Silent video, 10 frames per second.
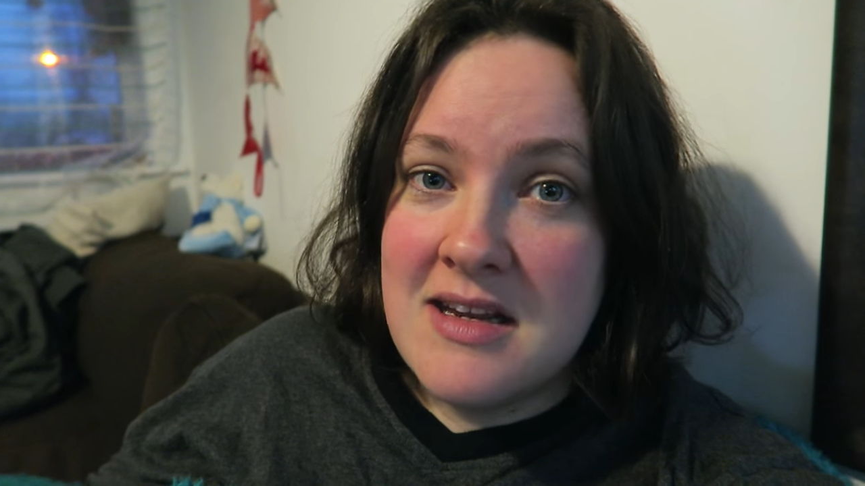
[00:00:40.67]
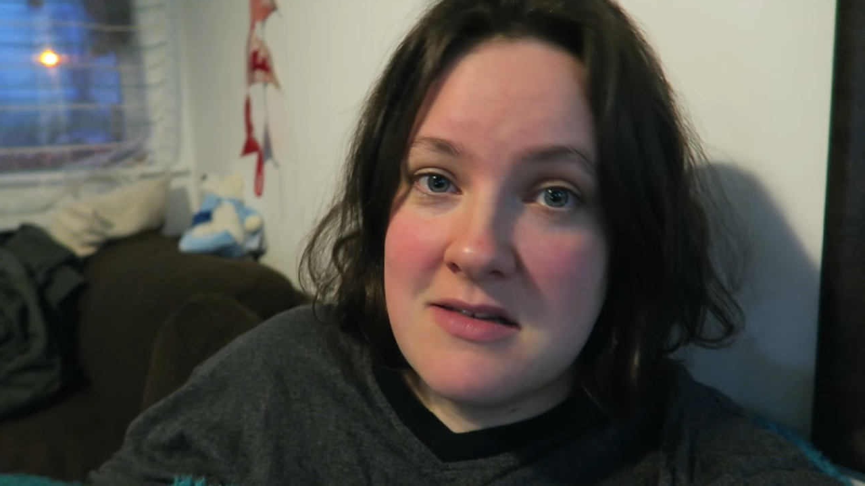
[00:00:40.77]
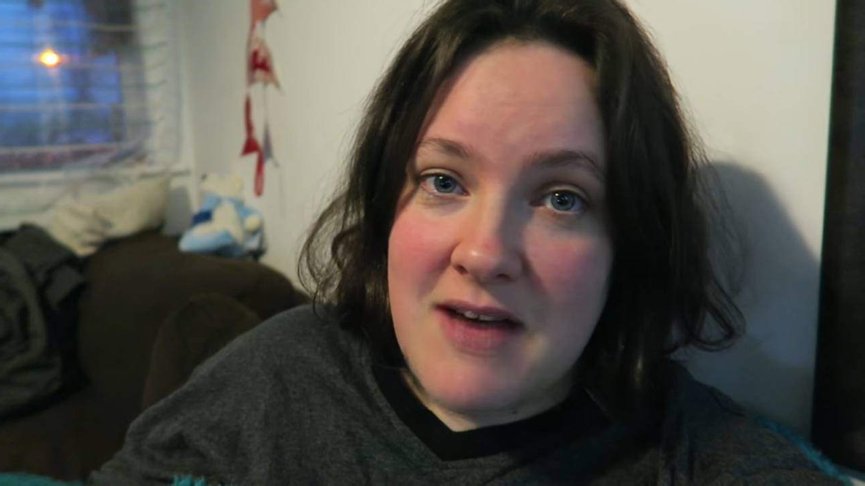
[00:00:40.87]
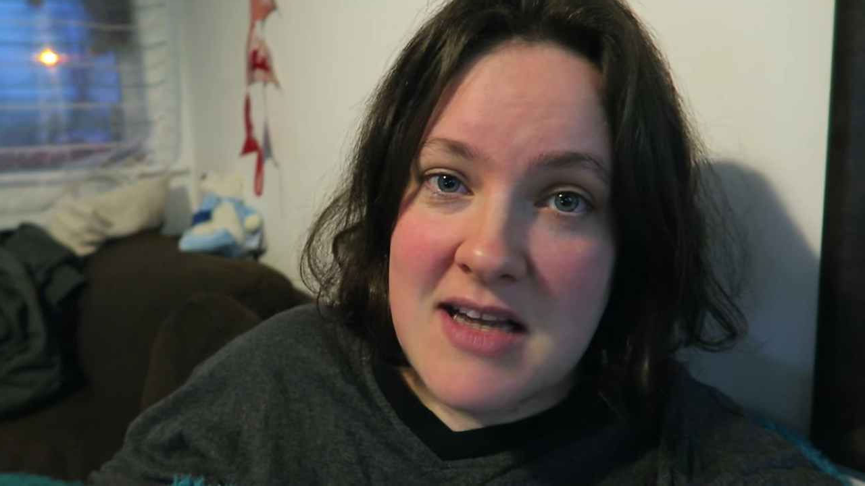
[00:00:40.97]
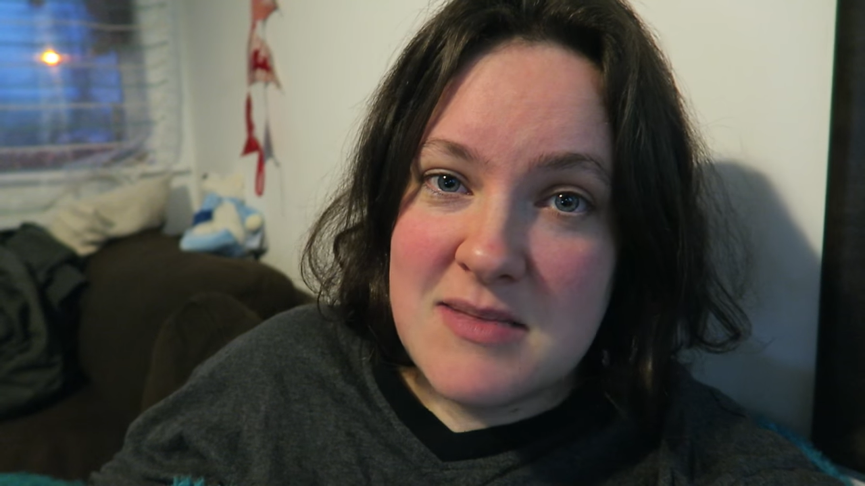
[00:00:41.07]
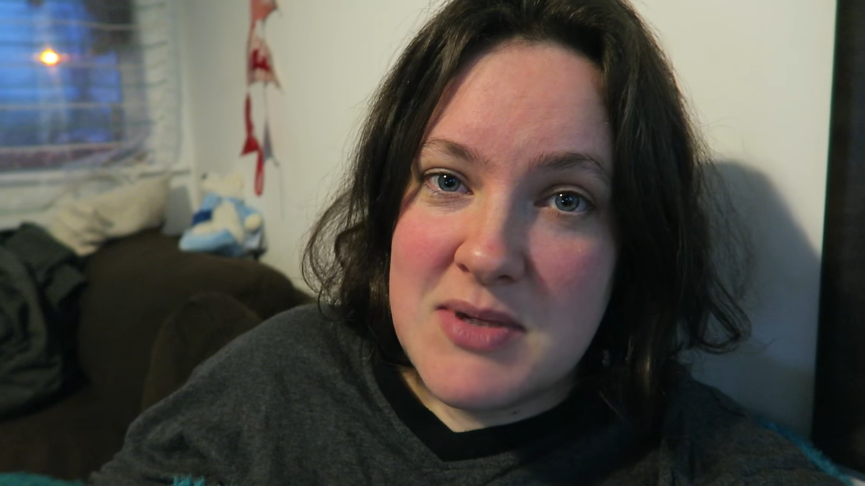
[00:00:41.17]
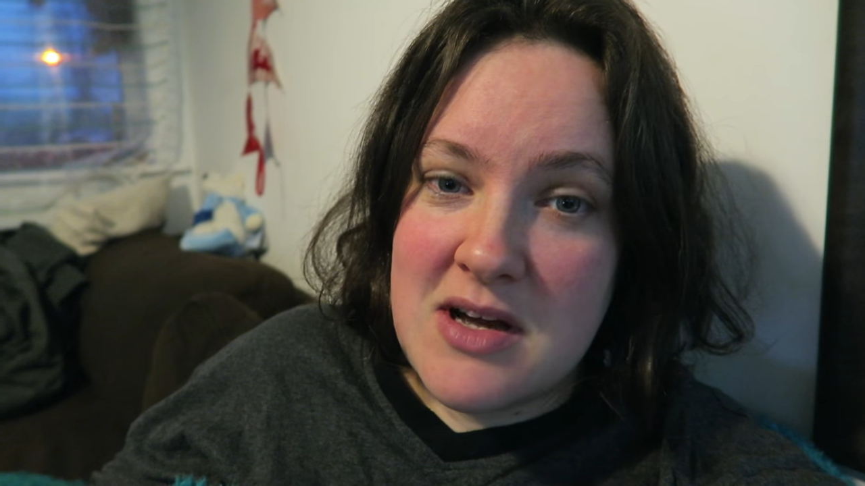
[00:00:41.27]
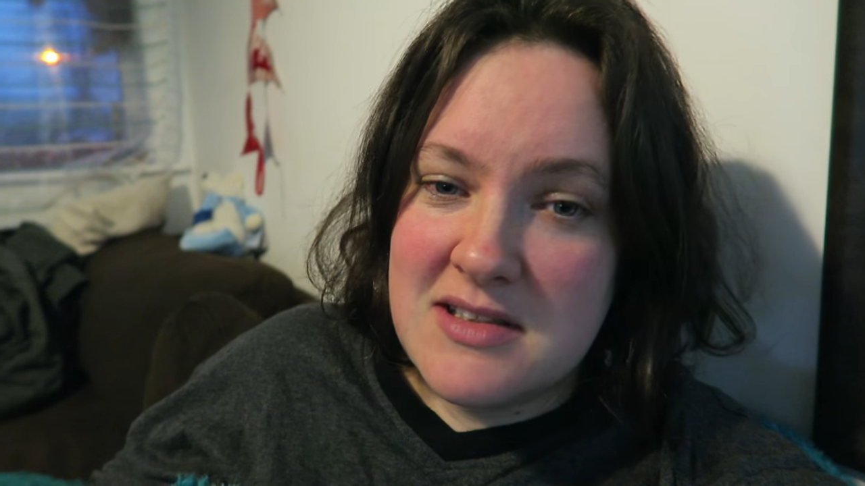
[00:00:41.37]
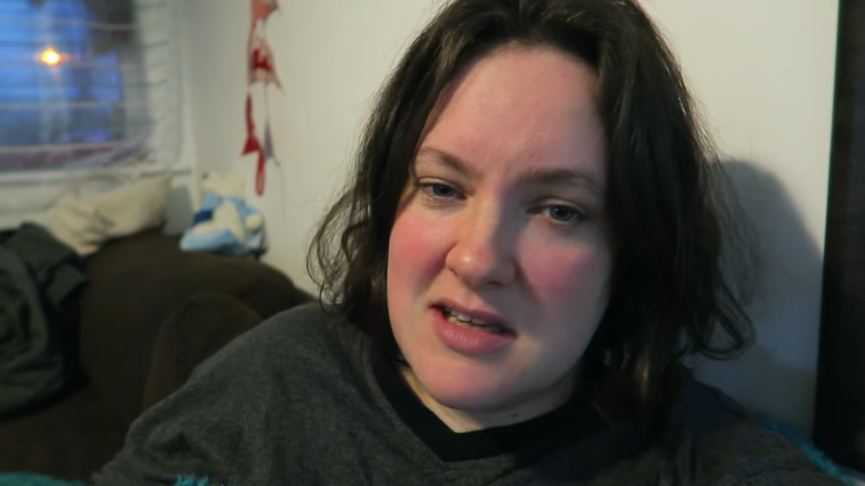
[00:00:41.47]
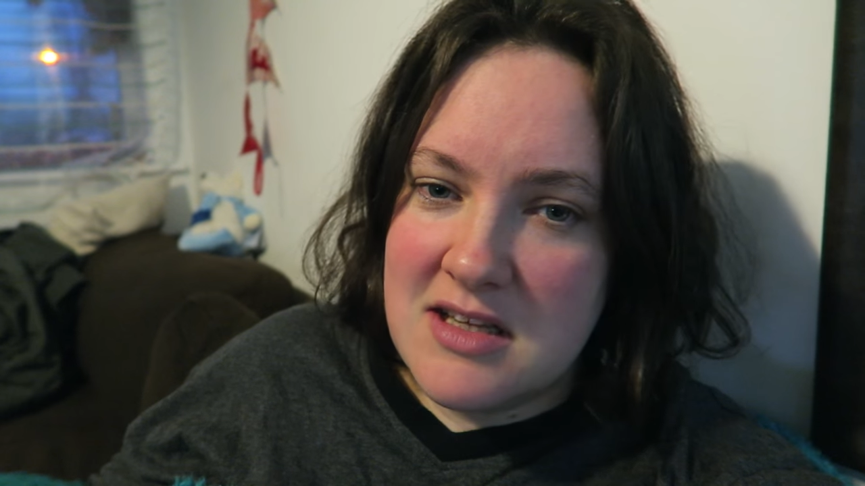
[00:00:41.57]
in advance
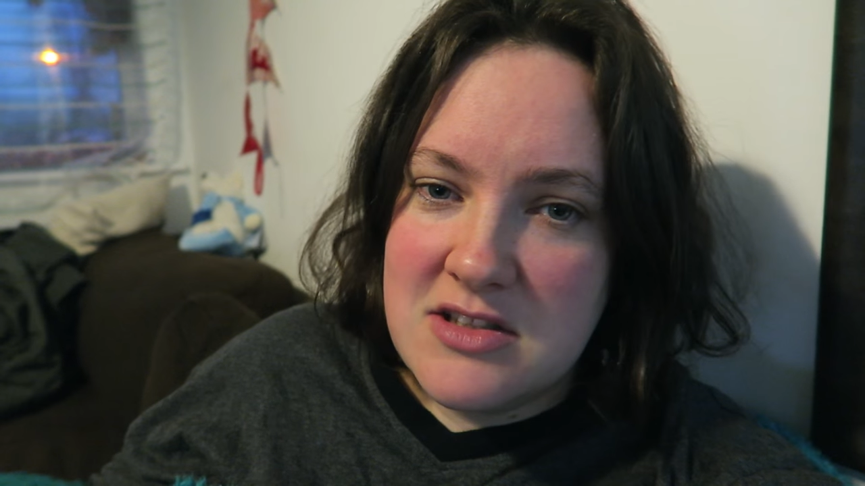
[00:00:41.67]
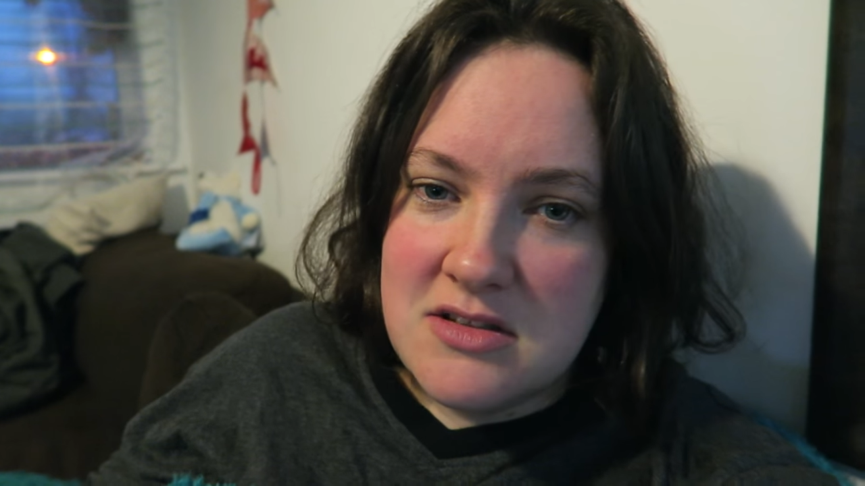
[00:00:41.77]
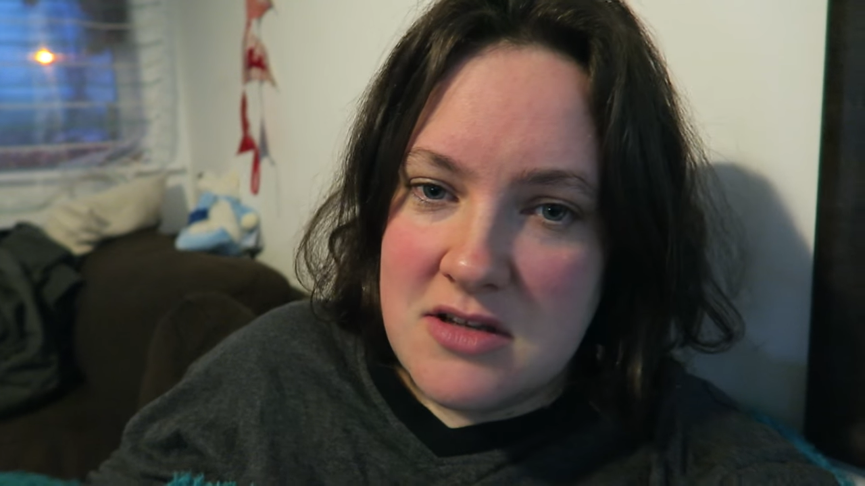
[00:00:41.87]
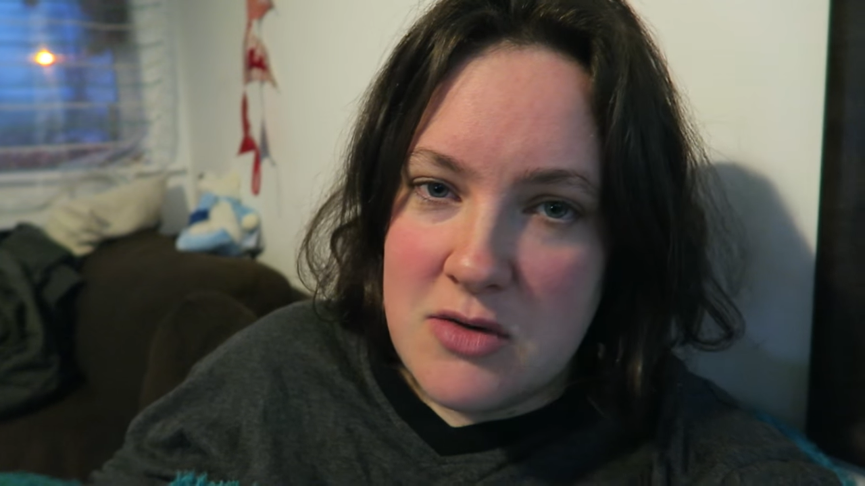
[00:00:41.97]
because the kitchen's